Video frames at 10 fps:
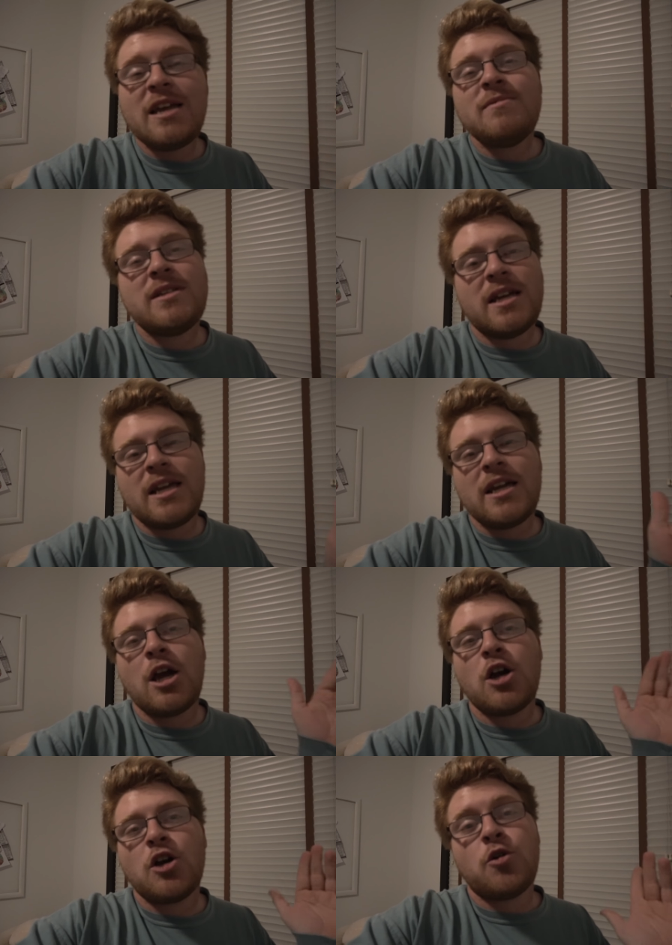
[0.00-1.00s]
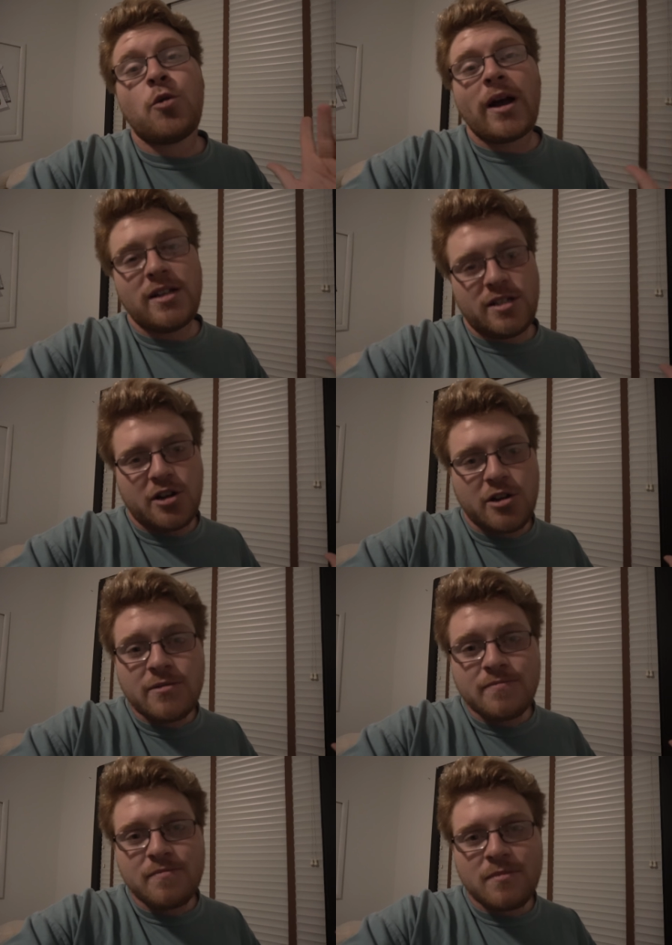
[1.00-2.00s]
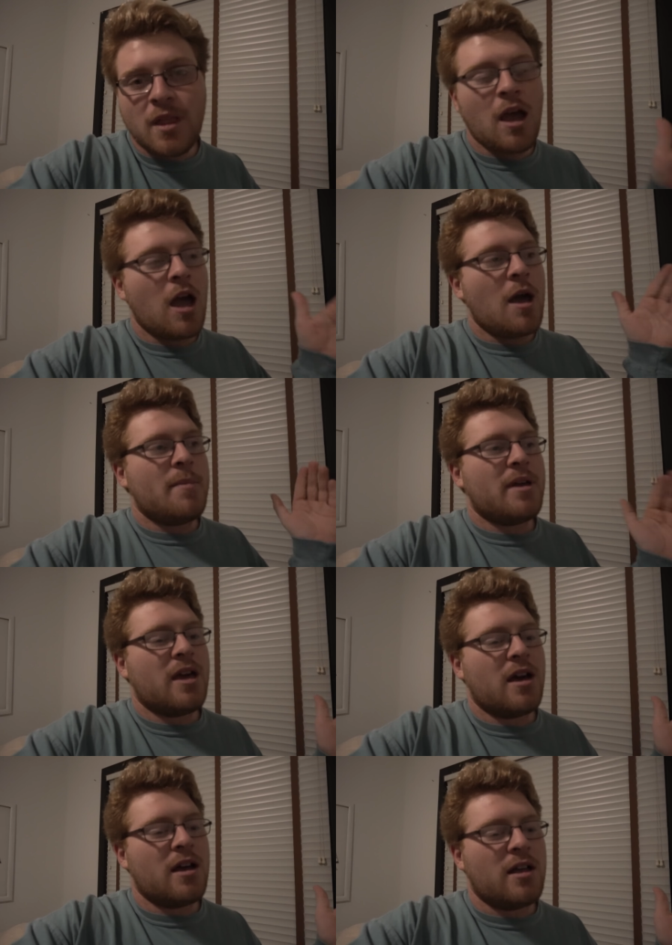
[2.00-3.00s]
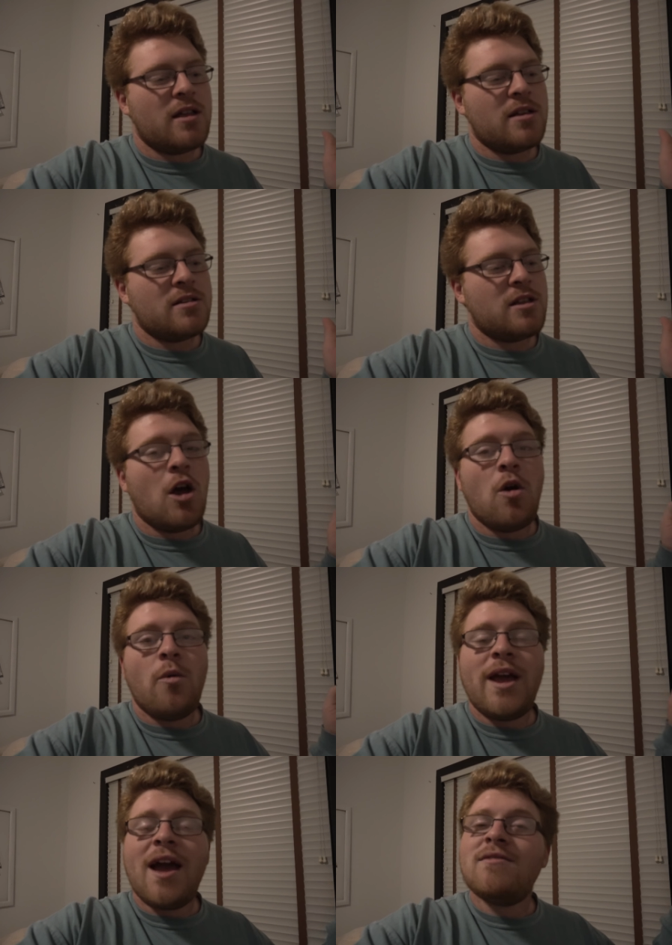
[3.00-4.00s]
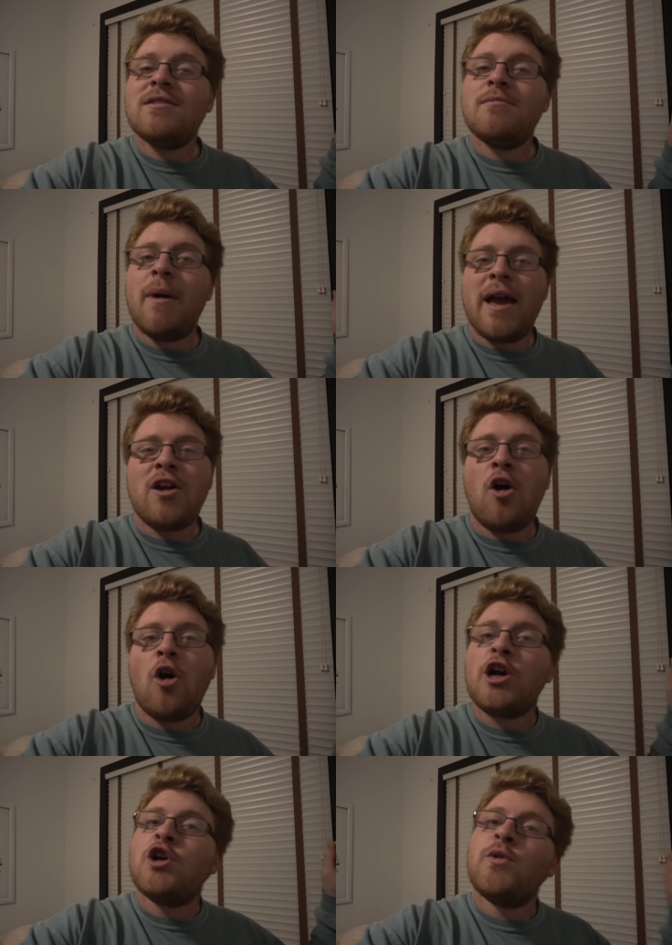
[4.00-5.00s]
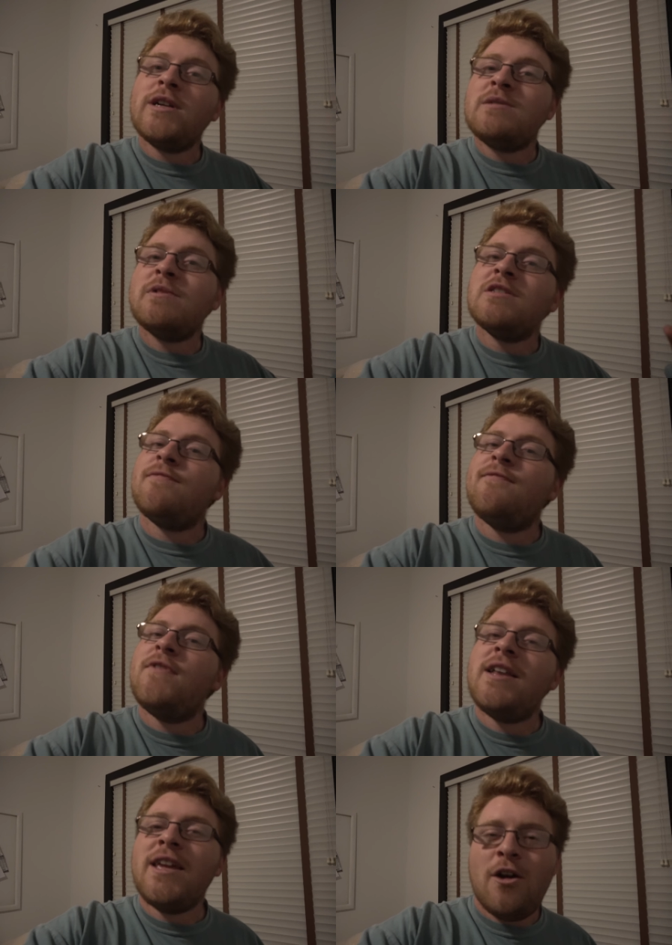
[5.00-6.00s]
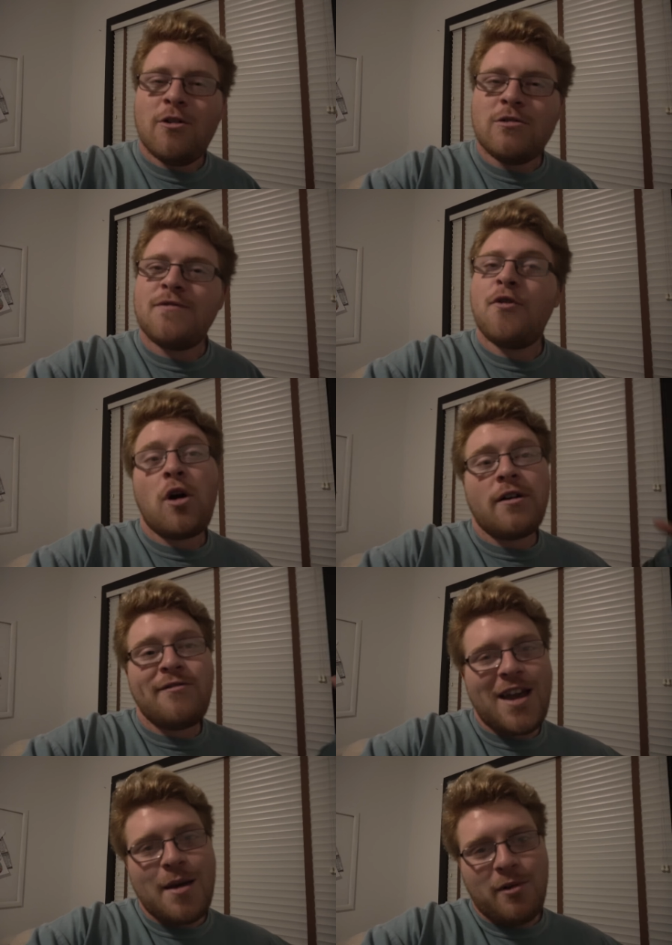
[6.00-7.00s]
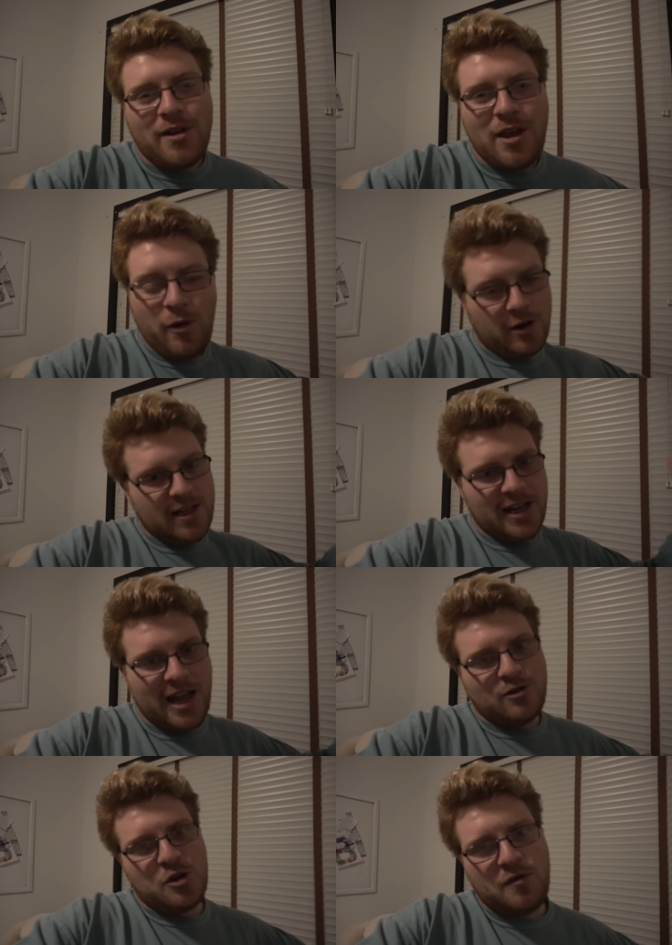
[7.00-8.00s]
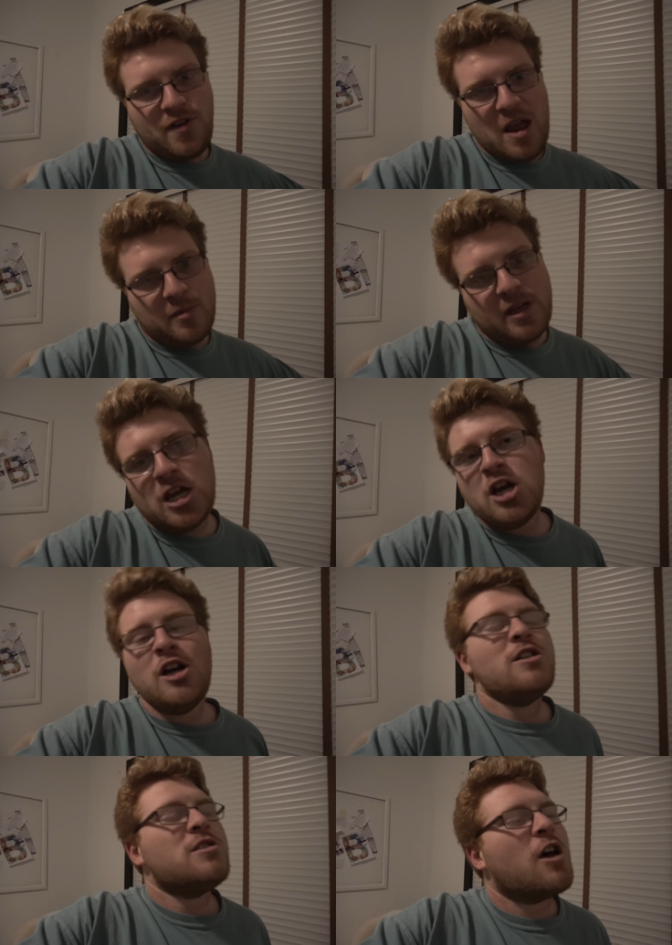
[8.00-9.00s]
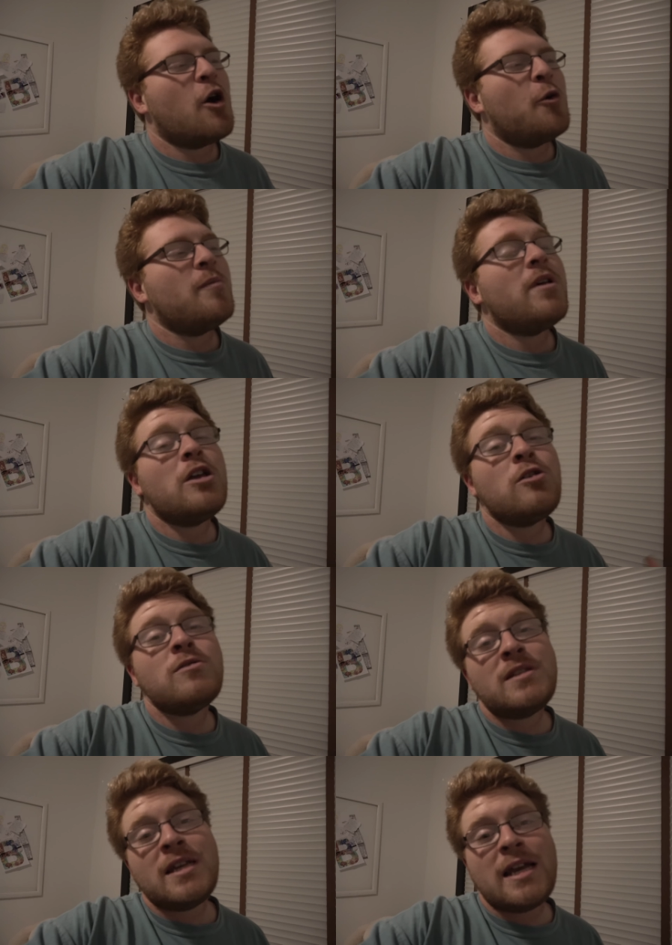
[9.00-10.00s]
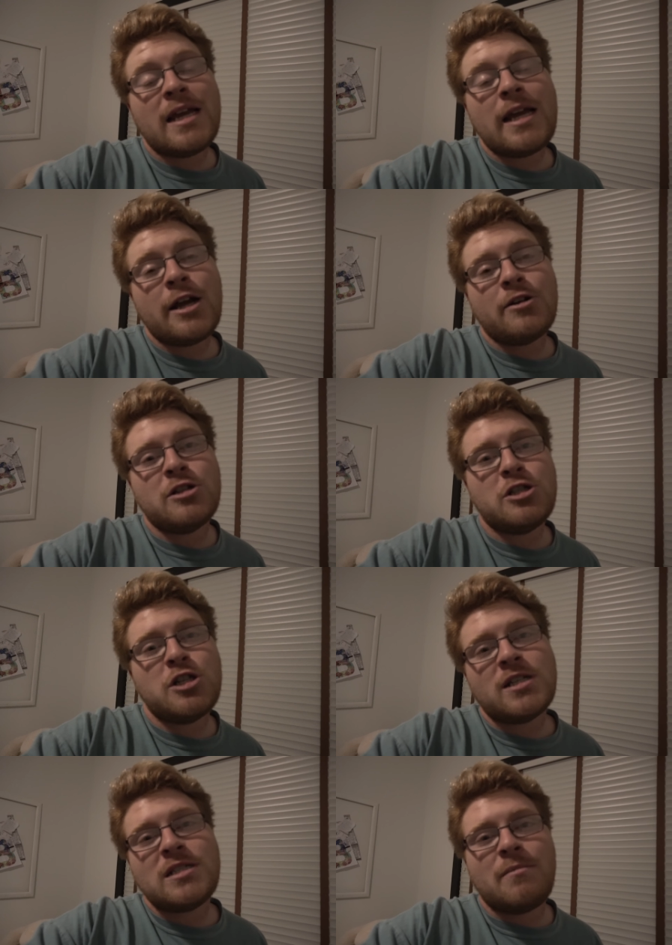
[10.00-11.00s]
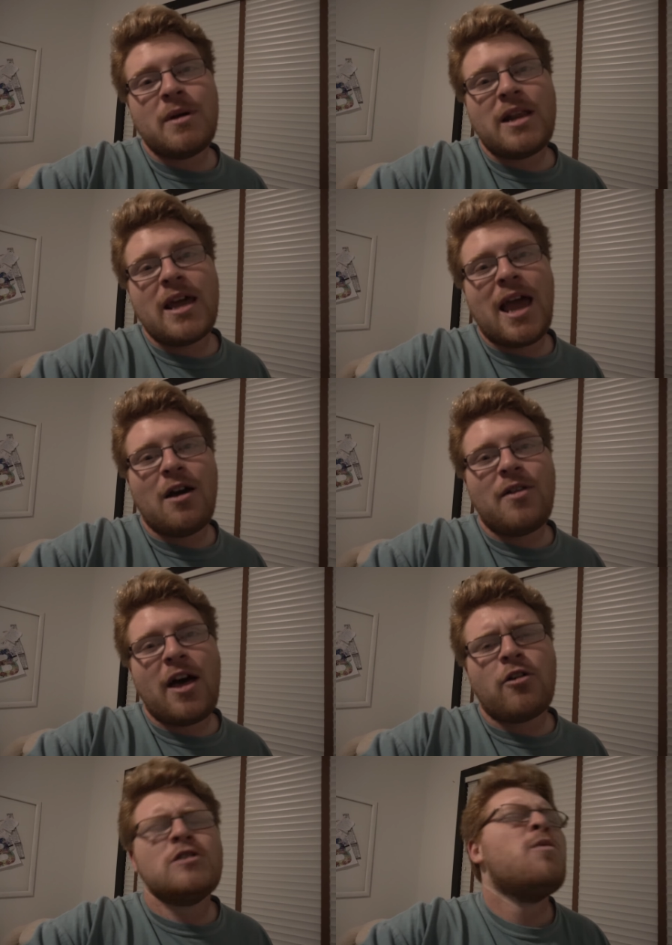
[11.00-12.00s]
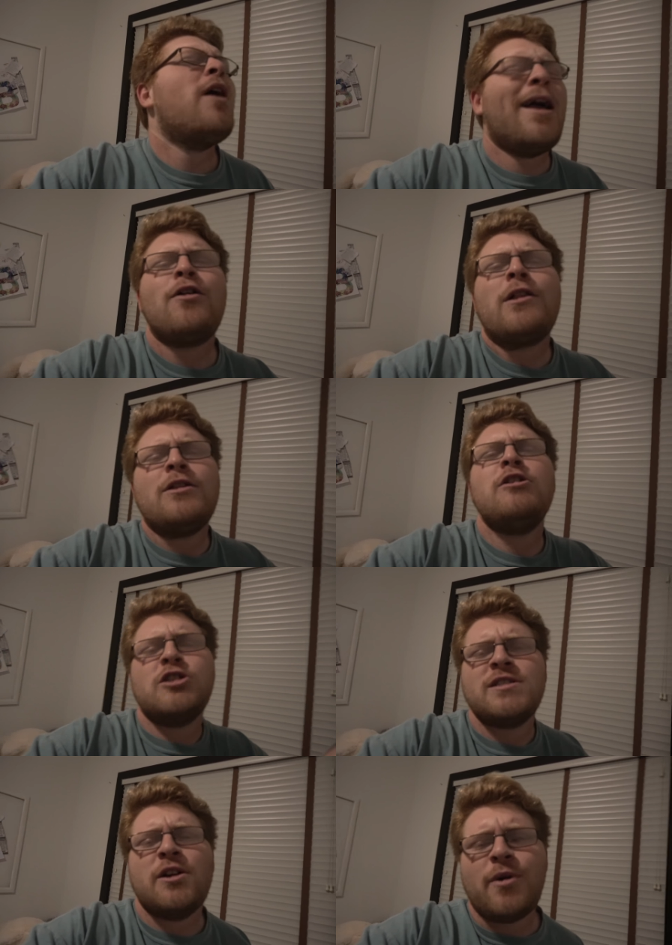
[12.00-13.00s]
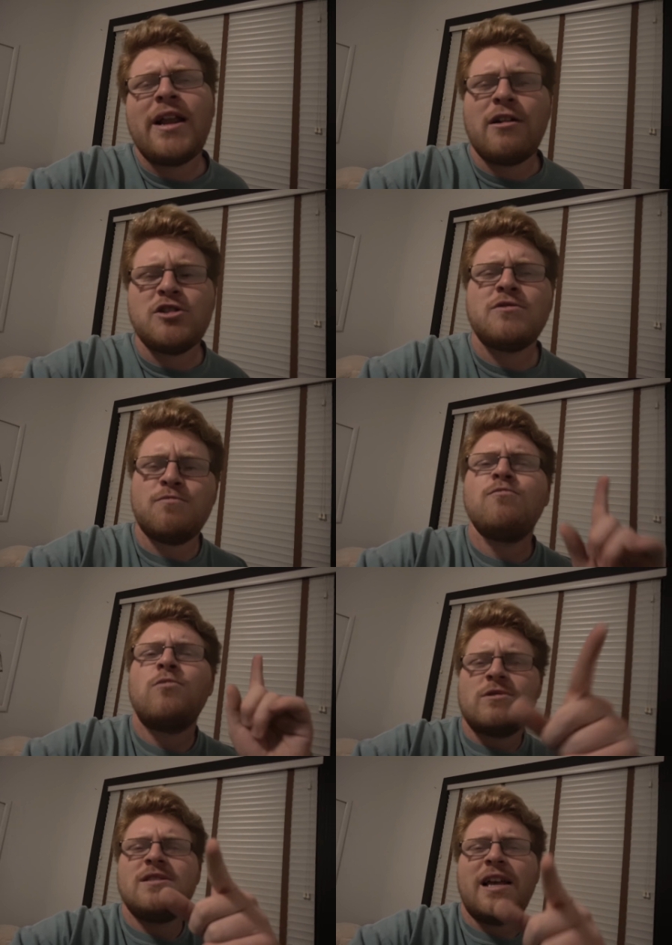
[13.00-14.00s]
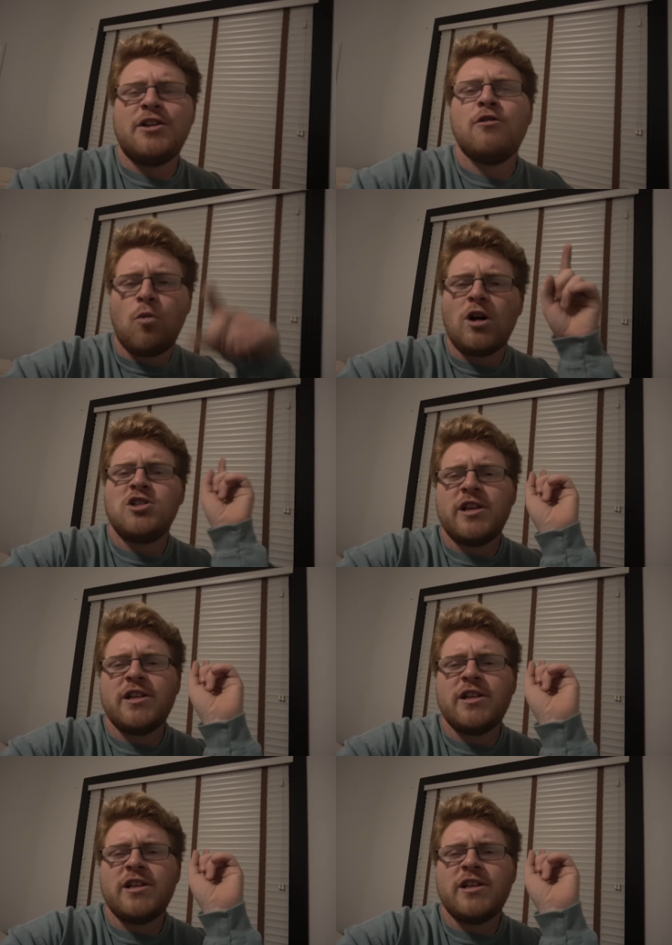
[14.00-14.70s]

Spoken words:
keeps getting crazier because we have to make our Christmas videos for our family that we're sending out to our family. So you'll see here in just a minute how that looks. Well, hang on, you can just see it right now. Just stay tuned. Watch